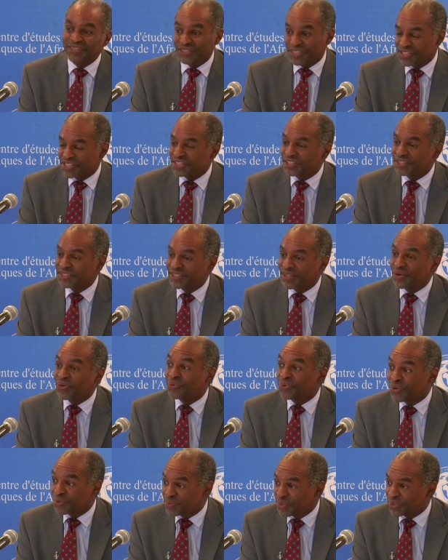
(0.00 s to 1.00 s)
traditionally
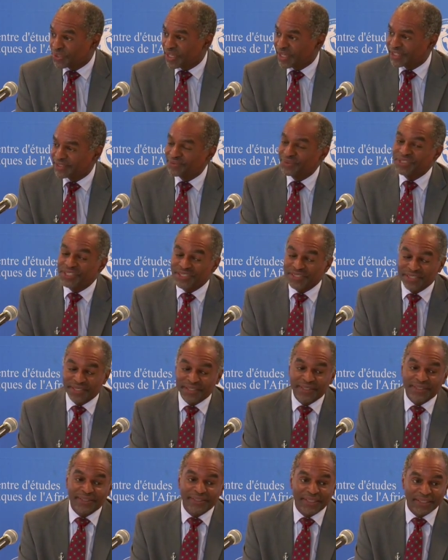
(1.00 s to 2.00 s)
Oromo land, which is
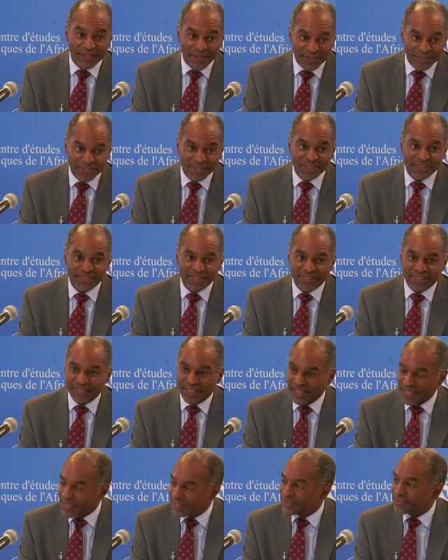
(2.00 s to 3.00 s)
the, the largest
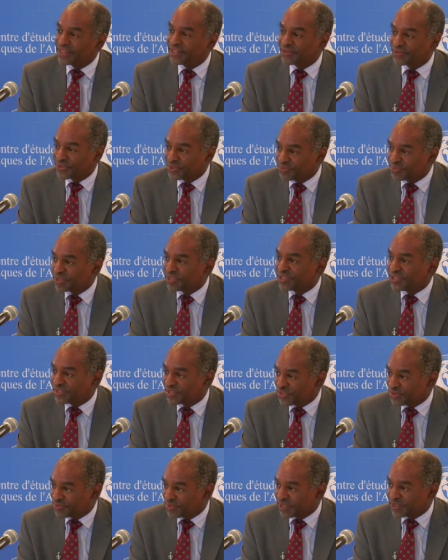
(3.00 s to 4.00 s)
ethnic group in
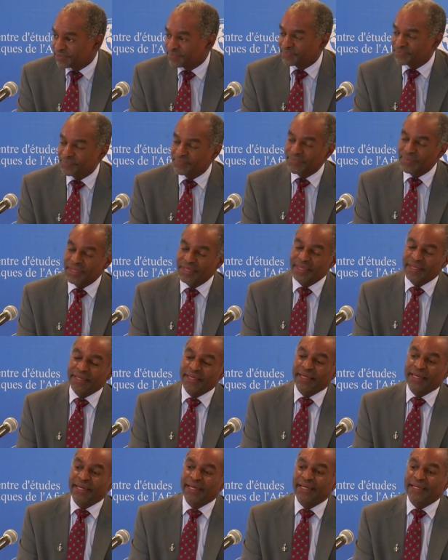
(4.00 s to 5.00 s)
Ethiopia.
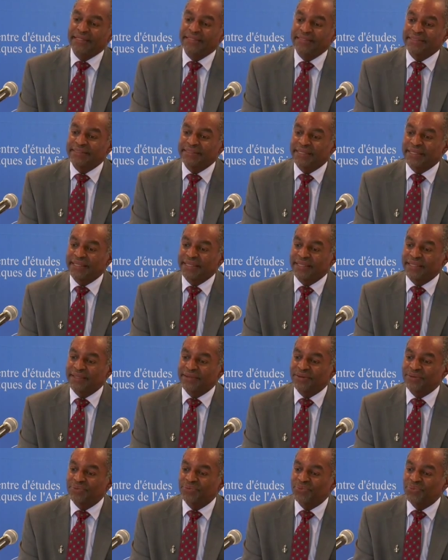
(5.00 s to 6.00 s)
And
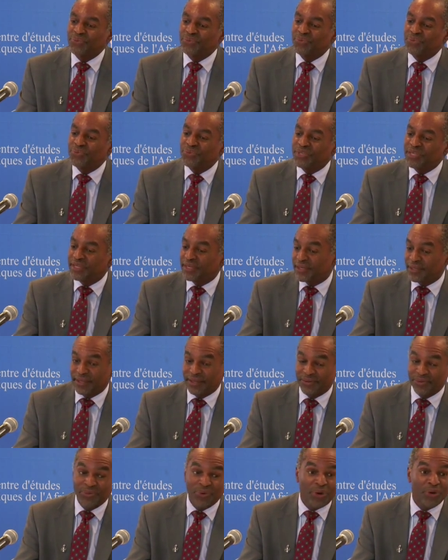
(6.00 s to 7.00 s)
the
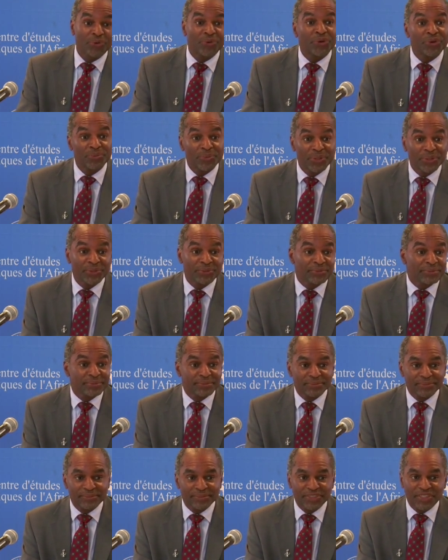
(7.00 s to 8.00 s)
Oromo,
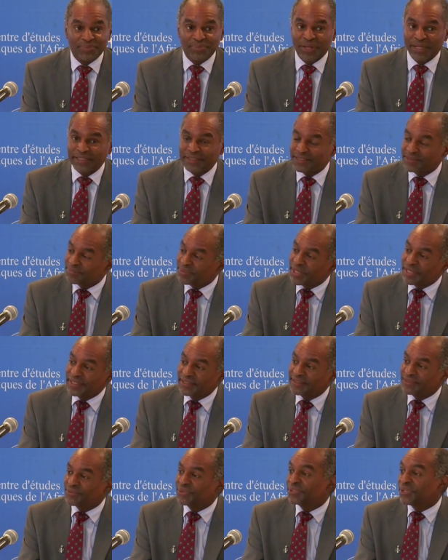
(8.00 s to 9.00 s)
surprise,
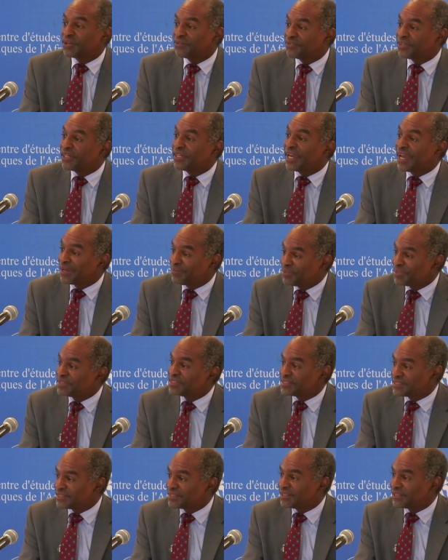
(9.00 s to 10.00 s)
surprise, were not very happy
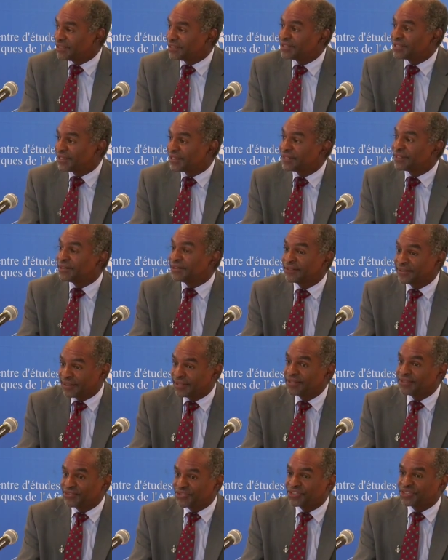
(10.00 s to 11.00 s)
to see their
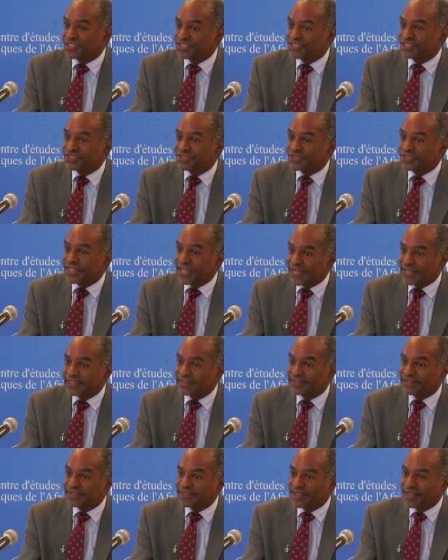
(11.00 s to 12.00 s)
traditional
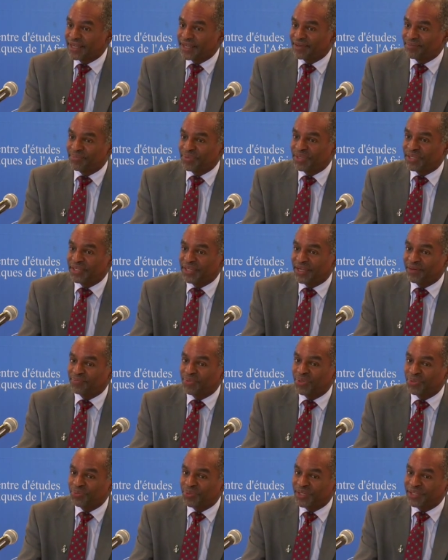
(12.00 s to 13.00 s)
land being
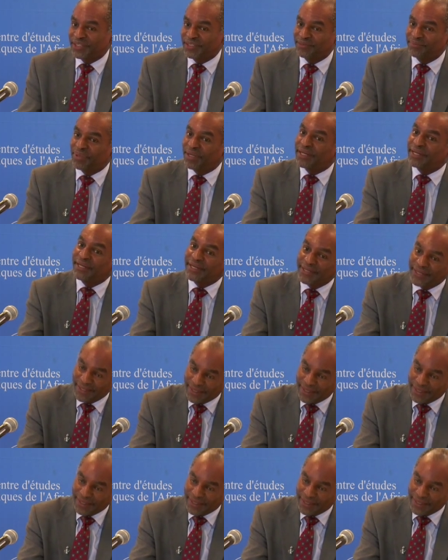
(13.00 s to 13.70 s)
appropriated by